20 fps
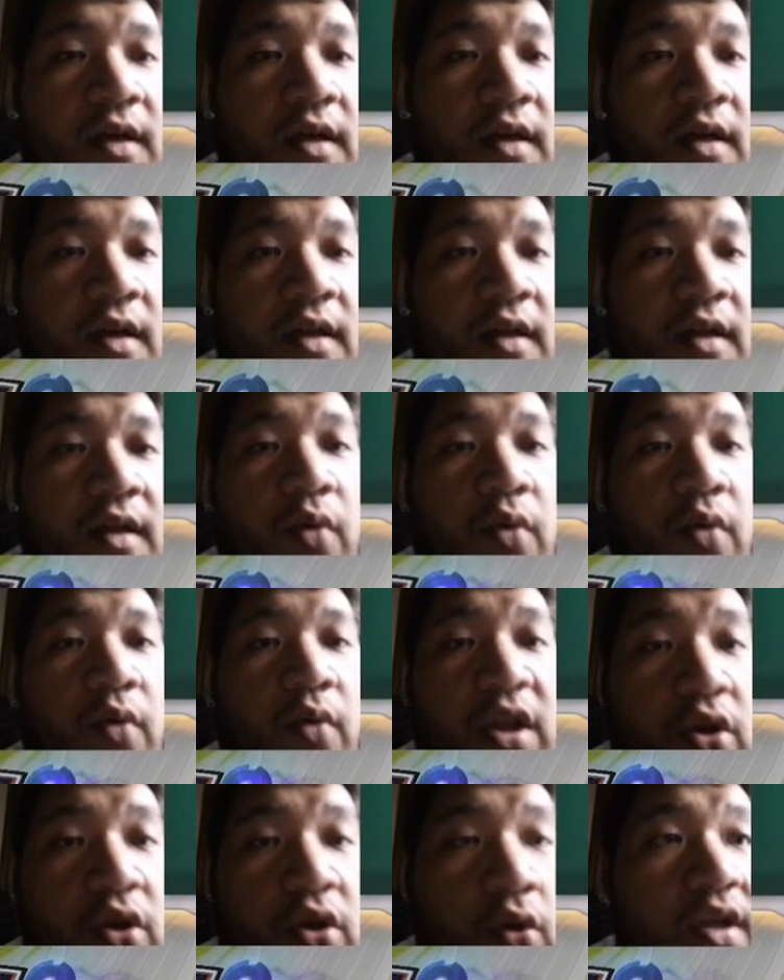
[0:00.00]
Now, we
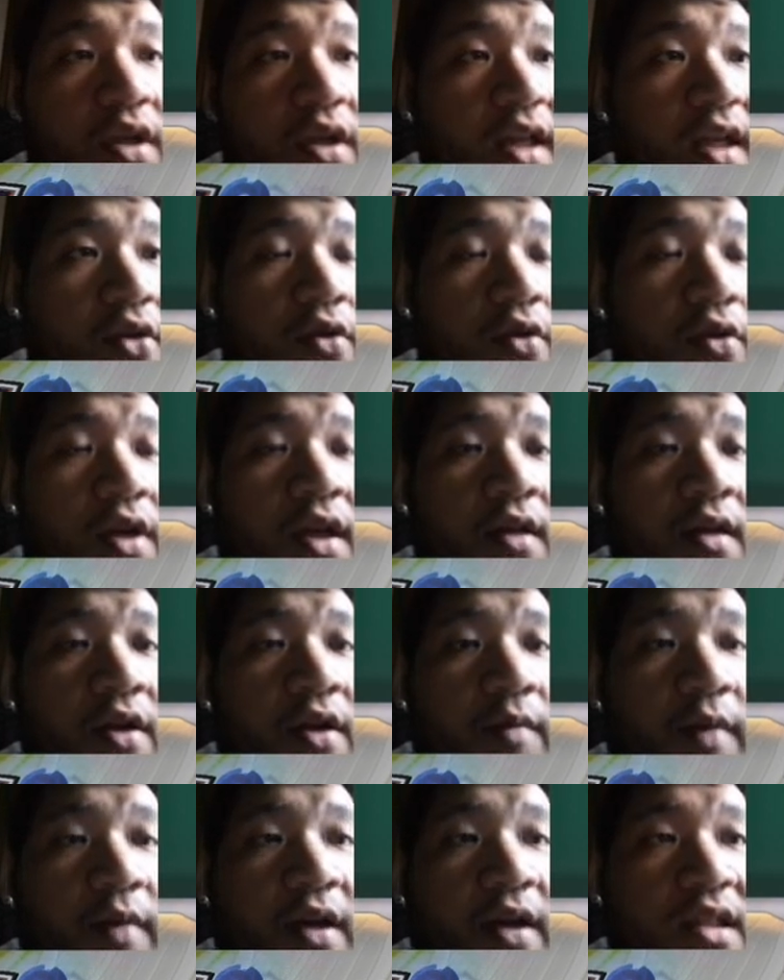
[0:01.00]
don't get a token here
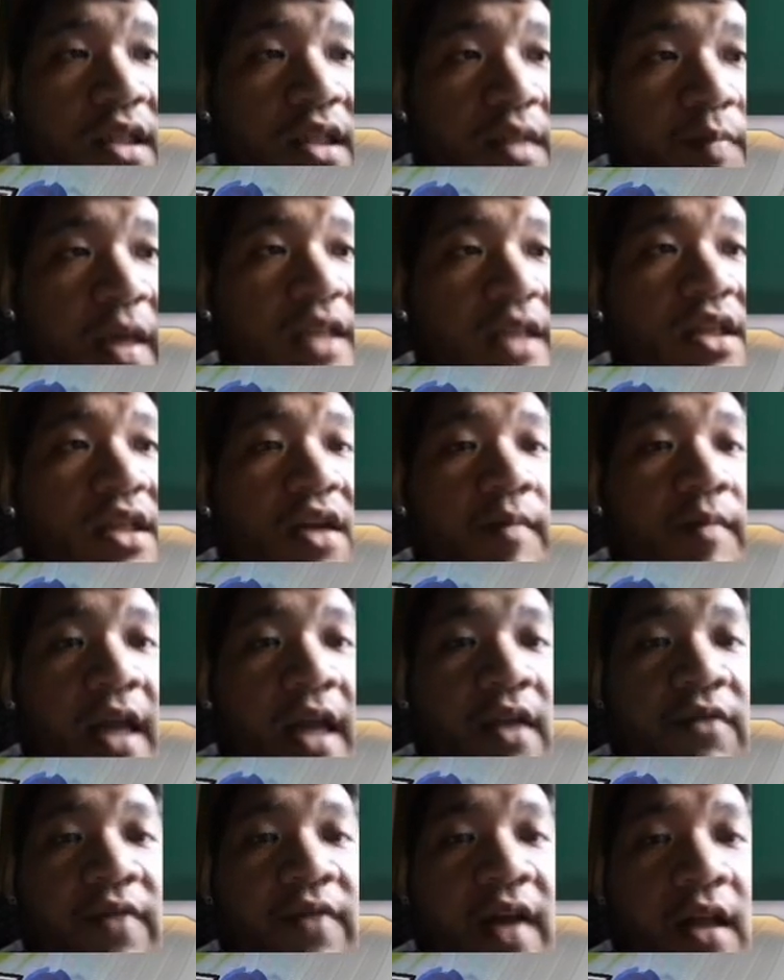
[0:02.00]
because it's based on
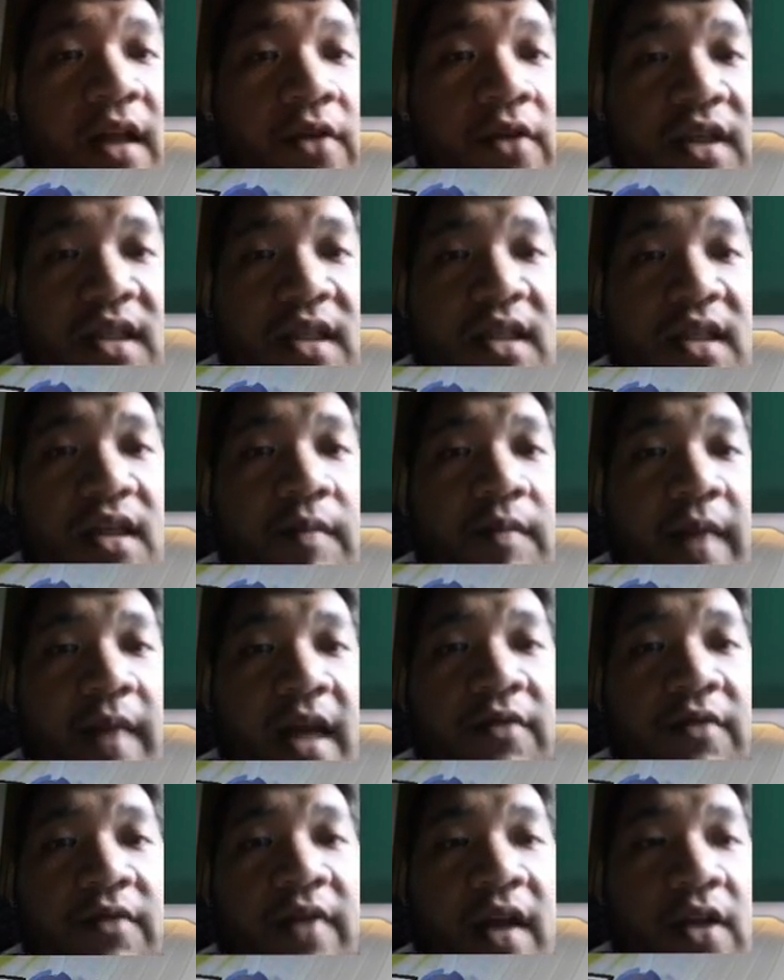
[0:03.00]
mana value. This is still a mana
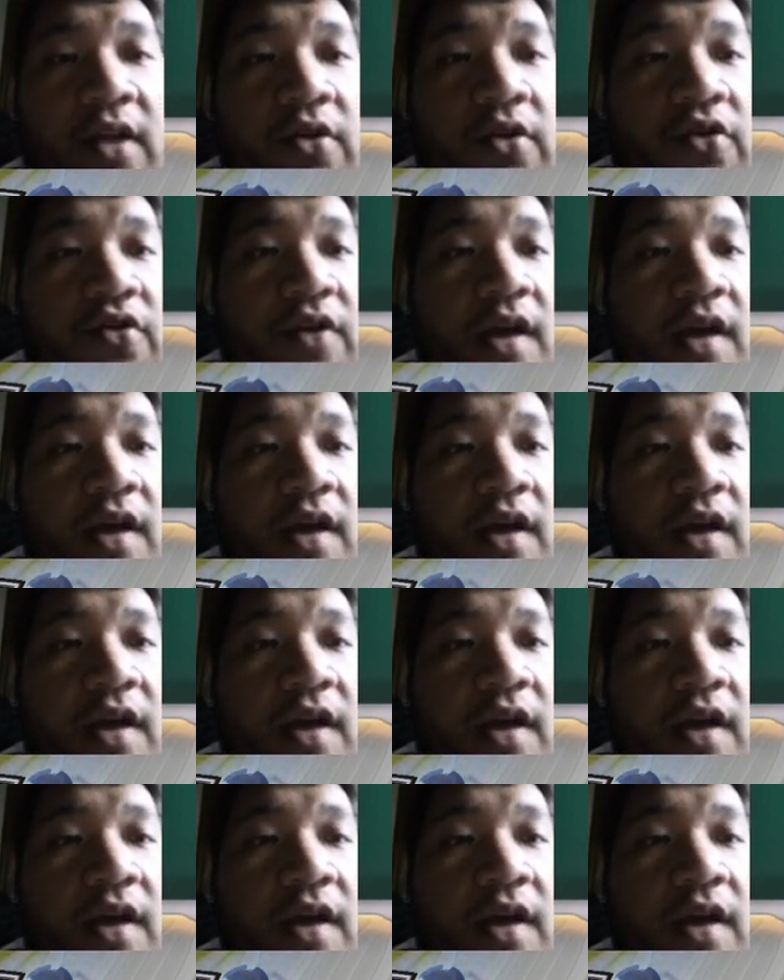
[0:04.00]
value tree.